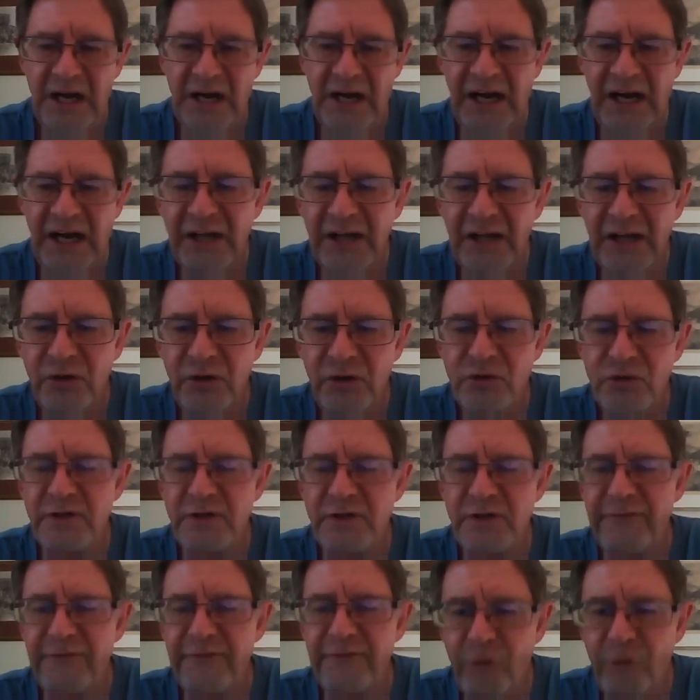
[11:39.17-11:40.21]
I used a
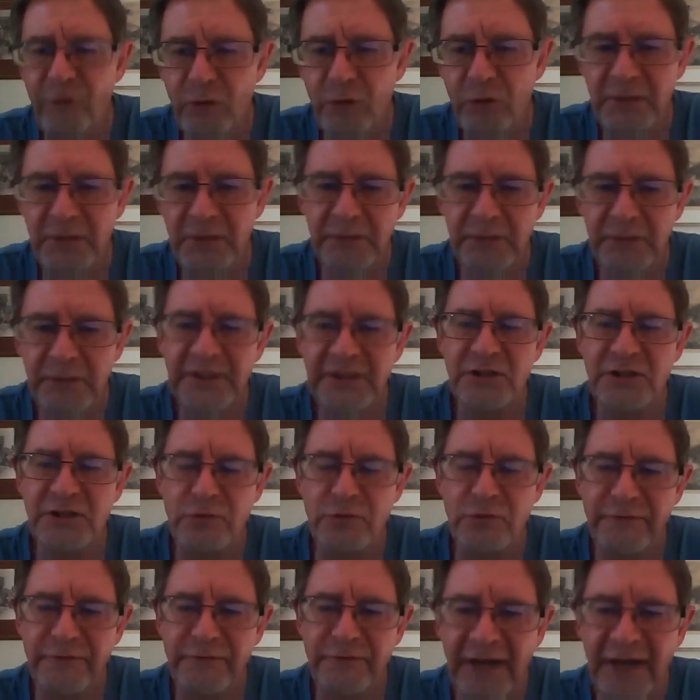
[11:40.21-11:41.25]
4mm to
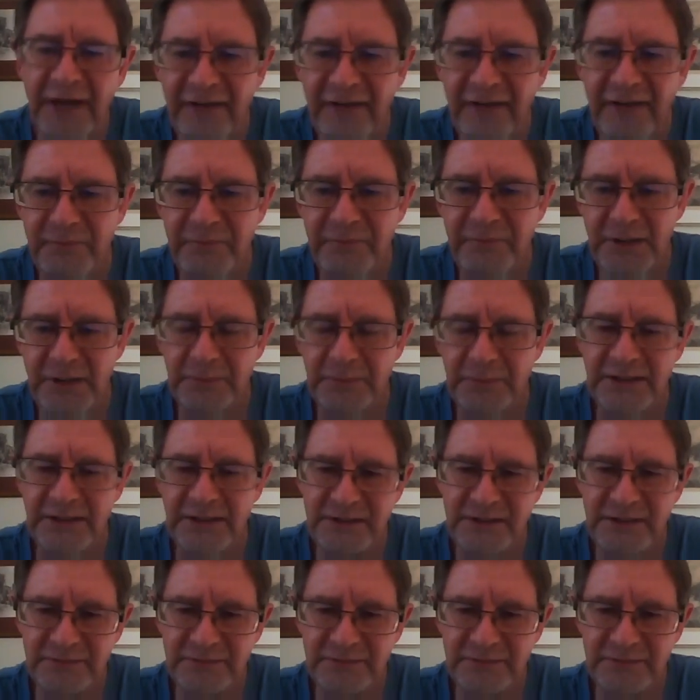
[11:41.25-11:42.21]
5mm